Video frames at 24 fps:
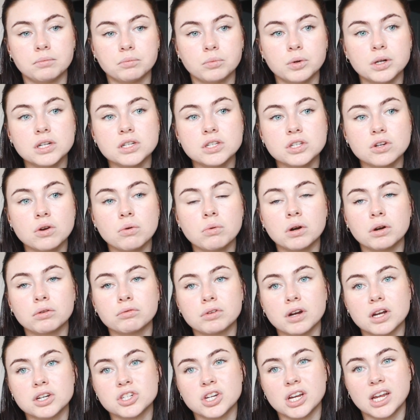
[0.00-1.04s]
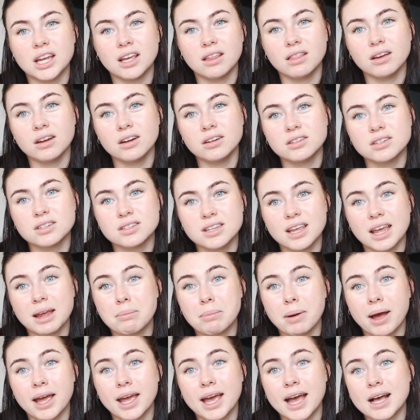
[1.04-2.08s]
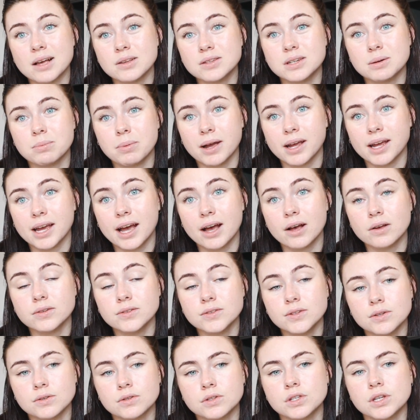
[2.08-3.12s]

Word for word: We just don't want to rush it either, just like buy a house to buy a house.